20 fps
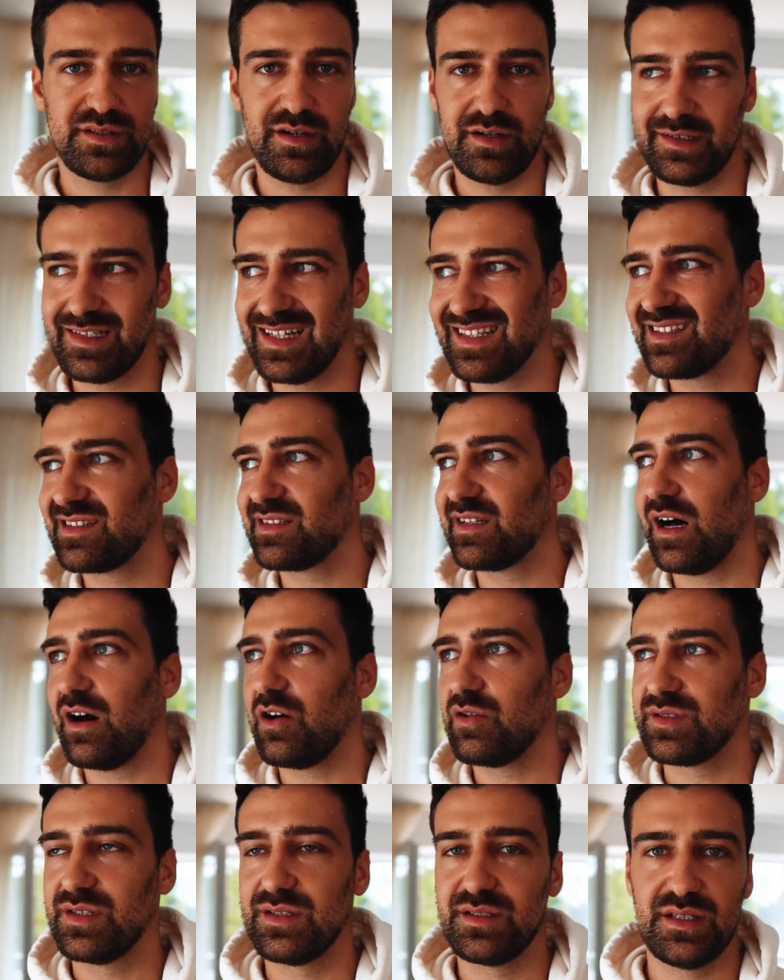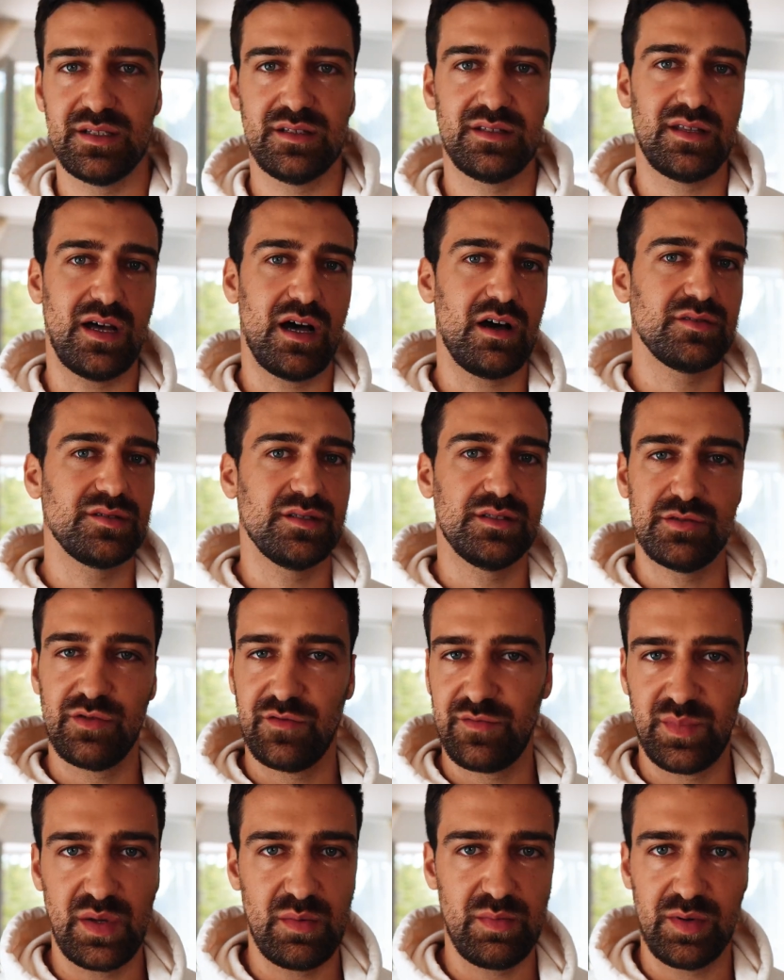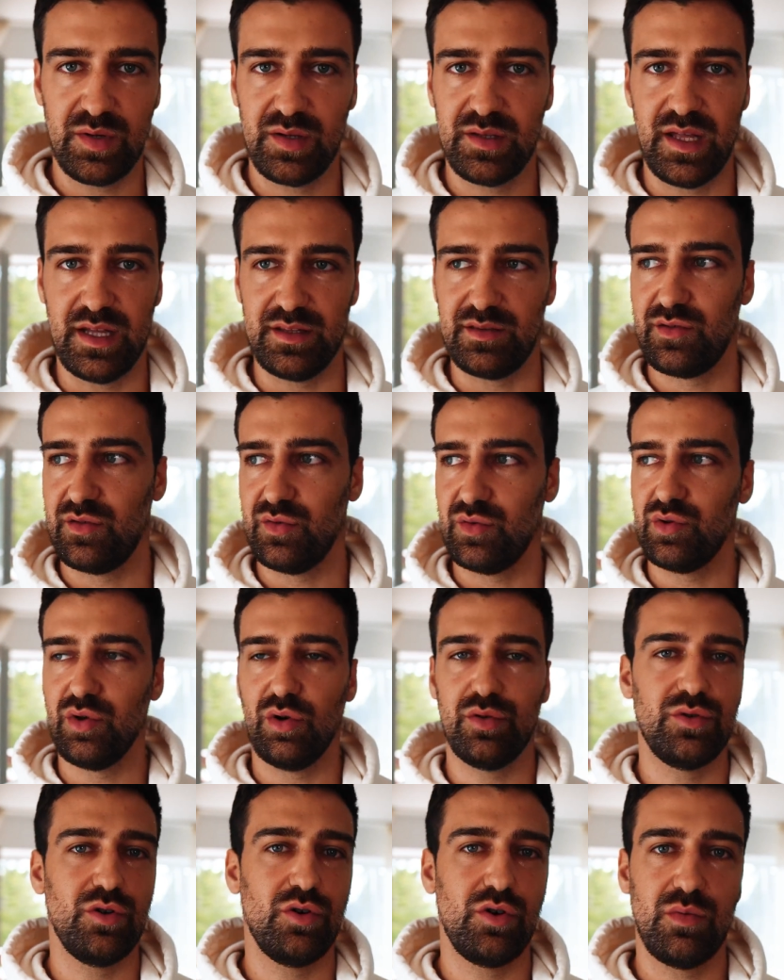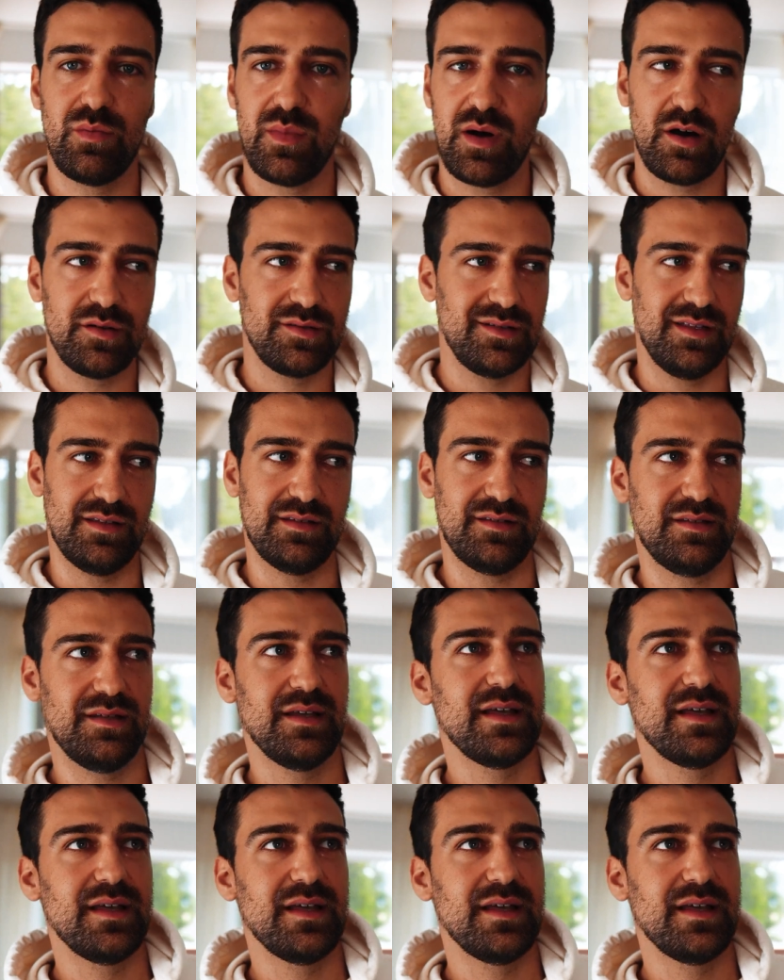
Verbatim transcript: There are not thousands and thousands of people that you don't know about that